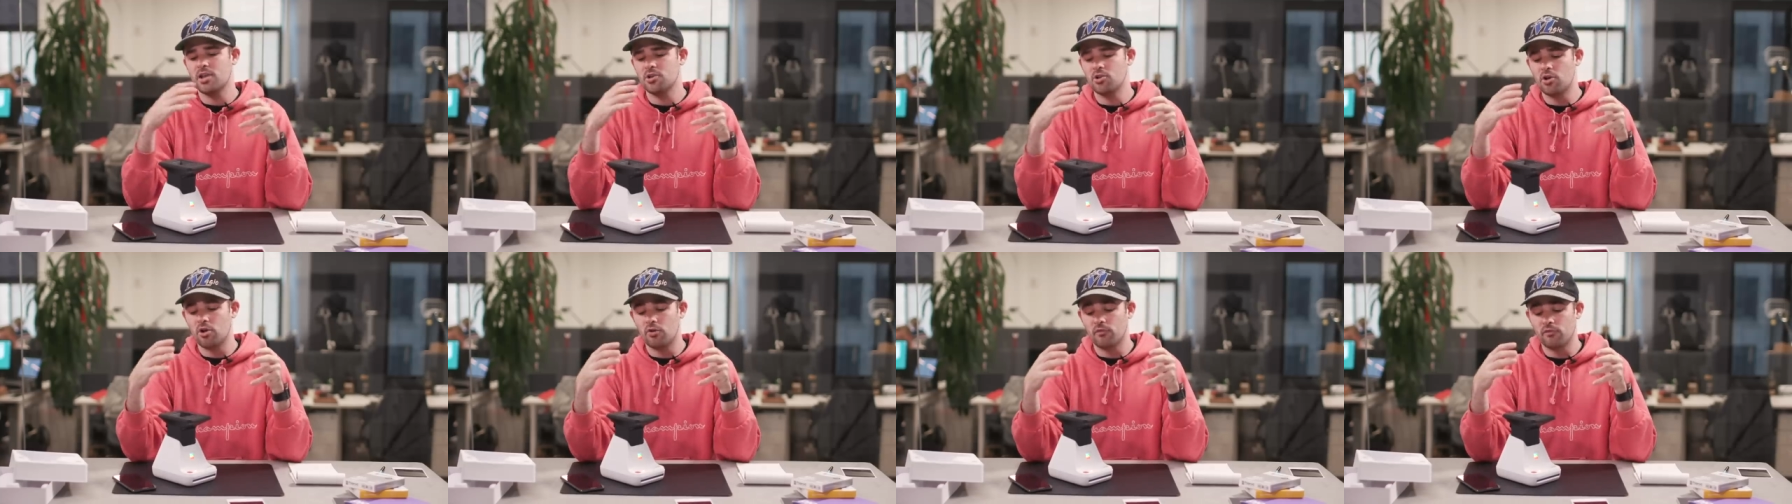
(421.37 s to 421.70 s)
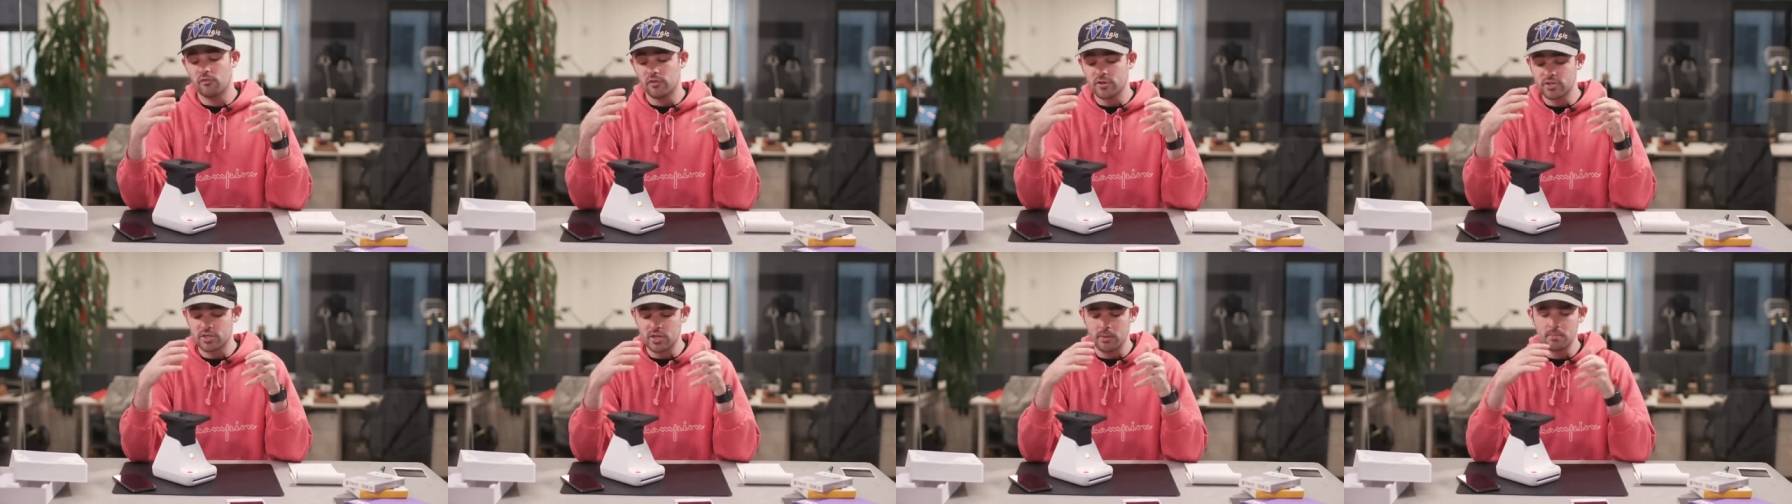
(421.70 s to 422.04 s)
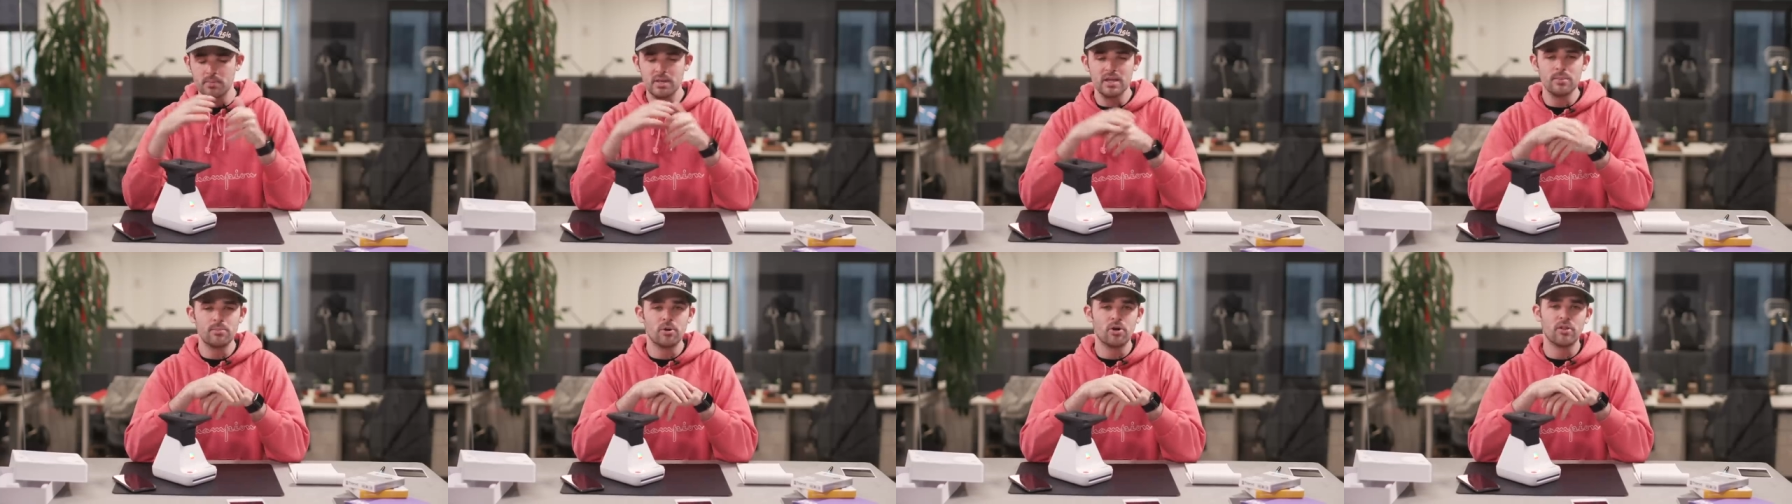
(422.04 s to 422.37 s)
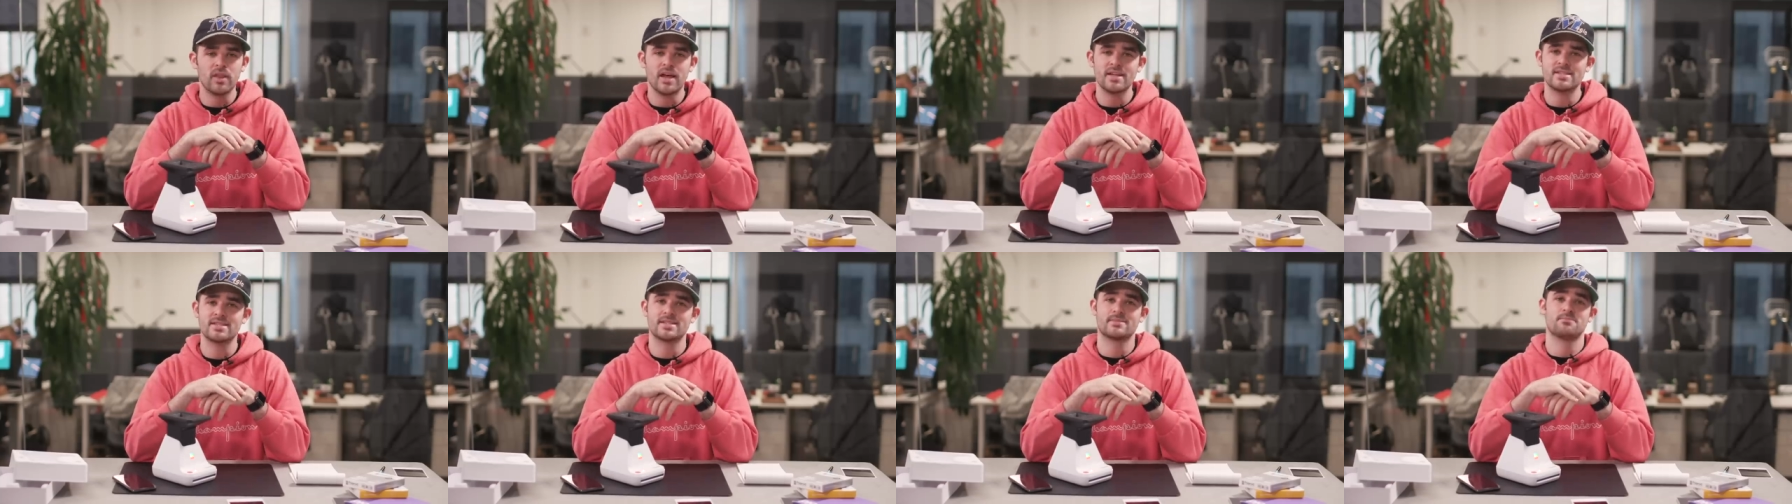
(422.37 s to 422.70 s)
You know, for some people
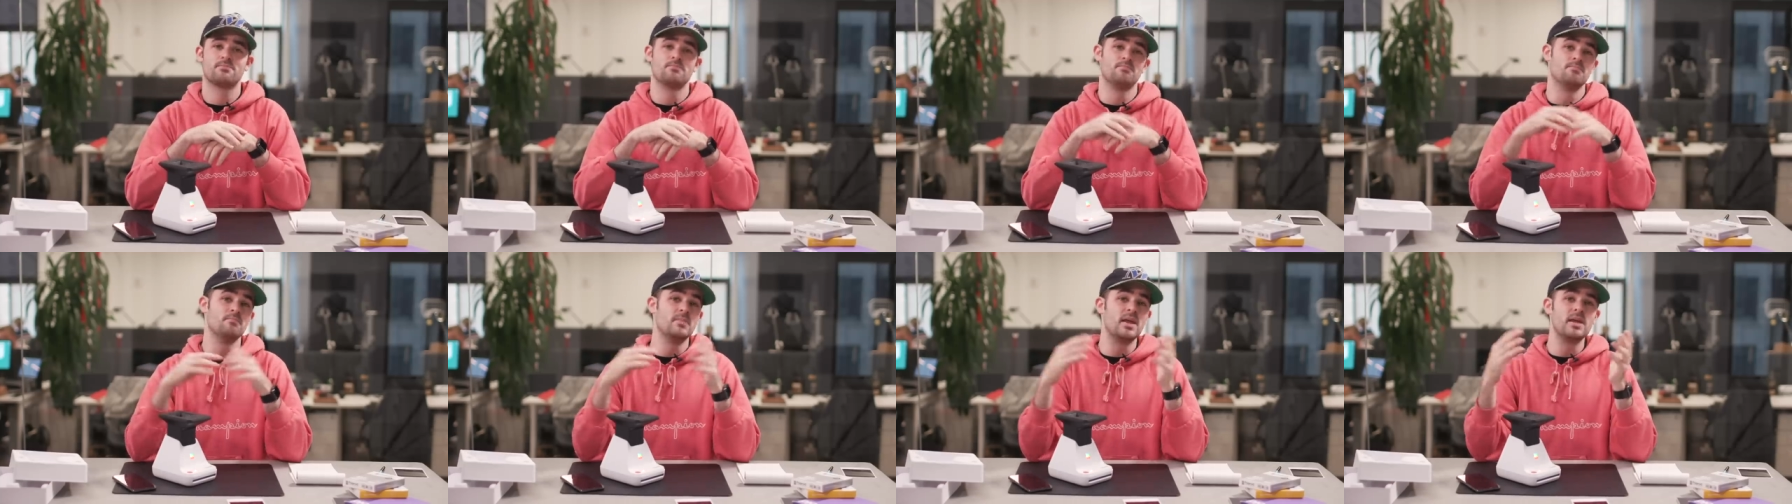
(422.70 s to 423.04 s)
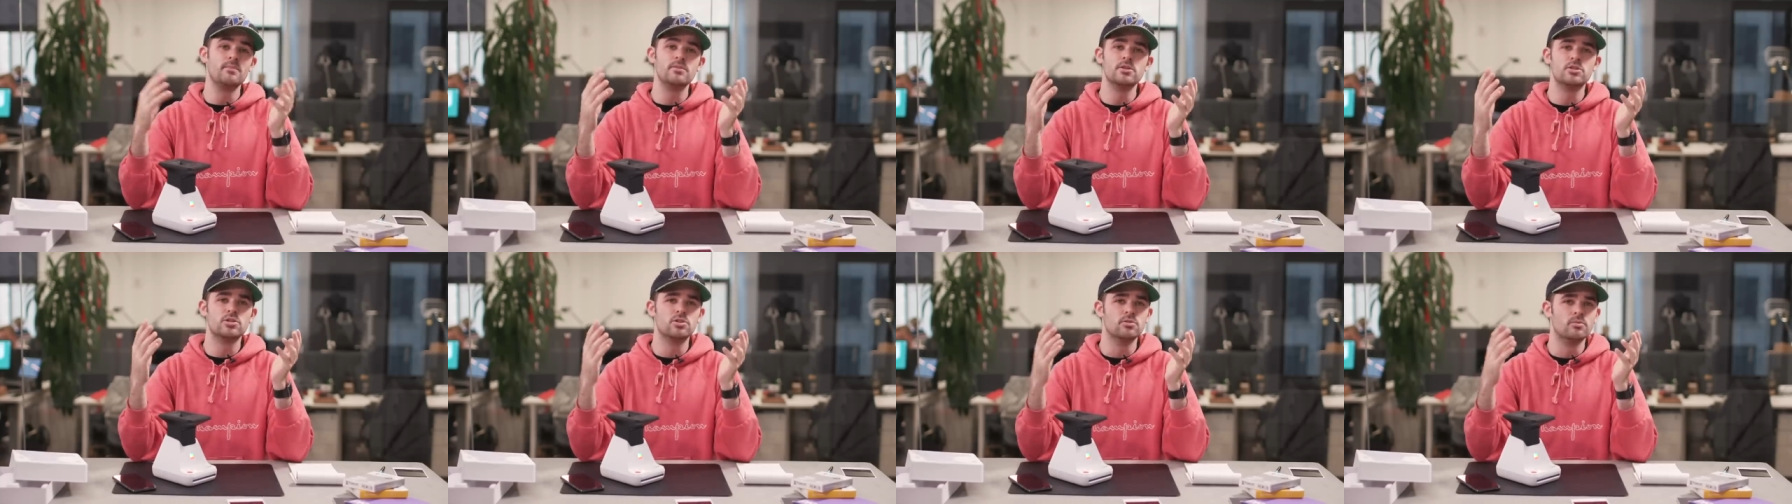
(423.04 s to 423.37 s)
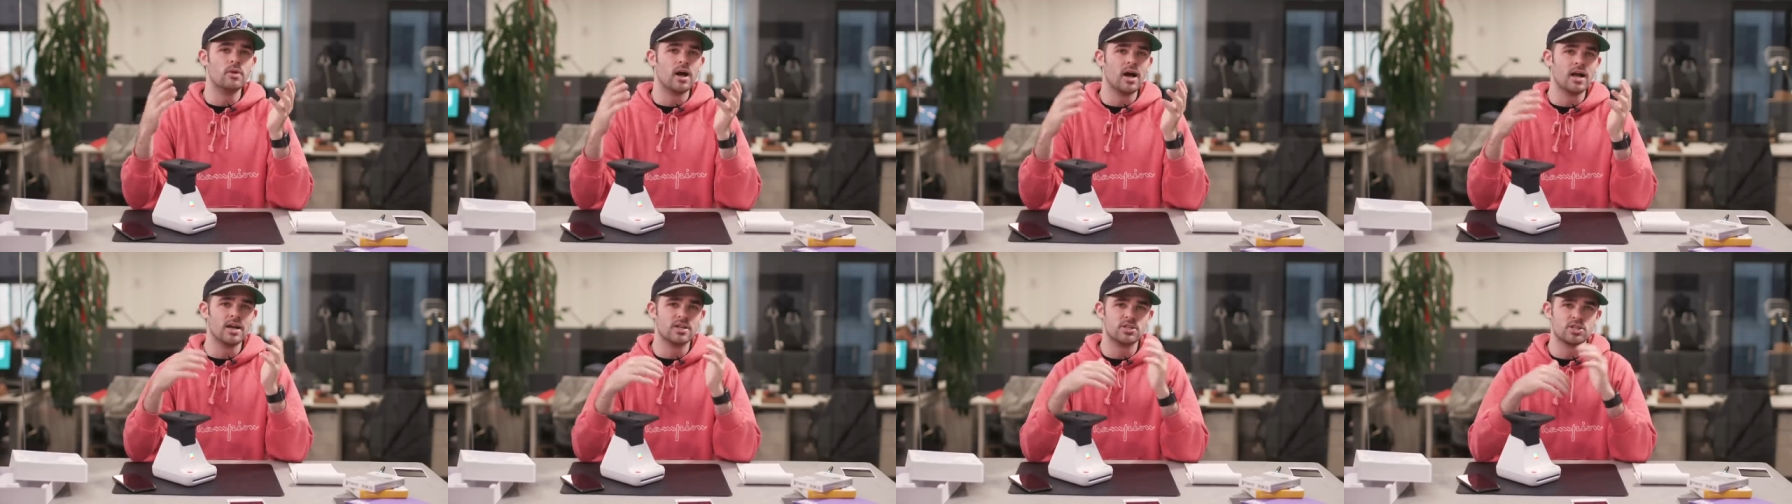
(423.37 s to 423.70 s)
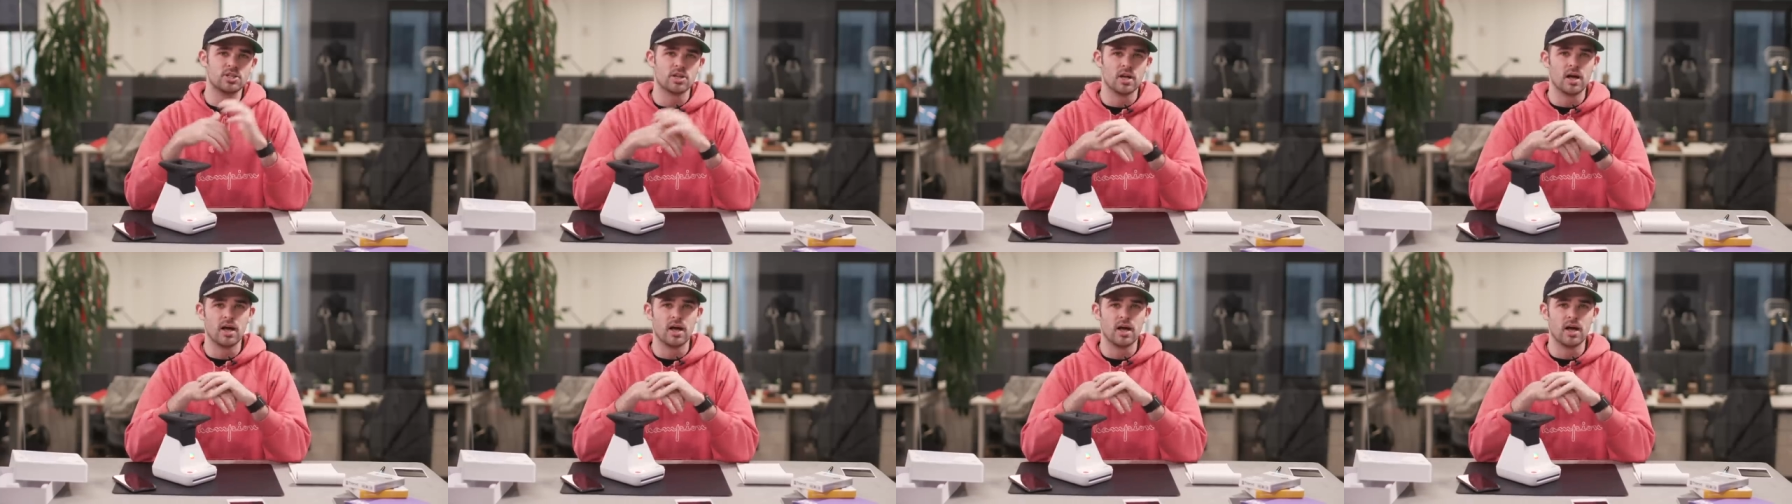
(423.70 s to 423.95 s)
that's maybe too much.